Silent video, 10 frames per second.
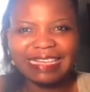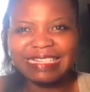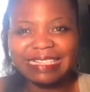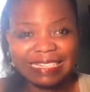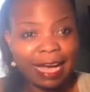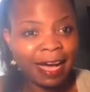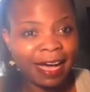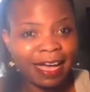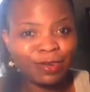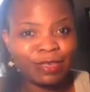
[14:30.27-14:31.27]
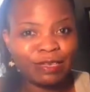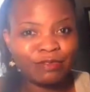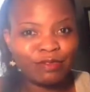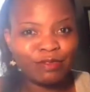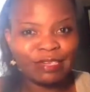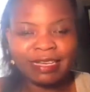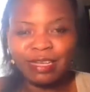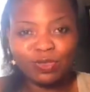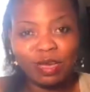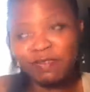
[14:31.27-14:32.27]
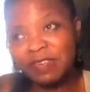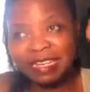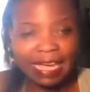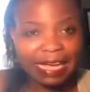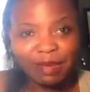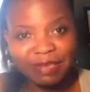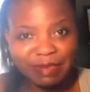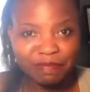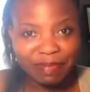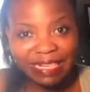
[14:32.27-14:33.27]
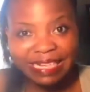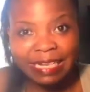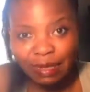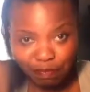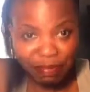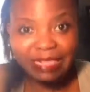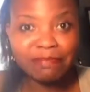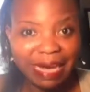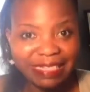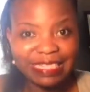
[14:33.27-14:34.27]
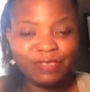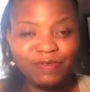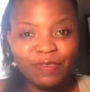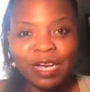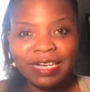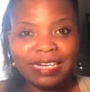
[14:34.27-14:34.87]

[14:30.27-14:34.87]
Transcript: It's high on the road, so I feel like I'm in a big massive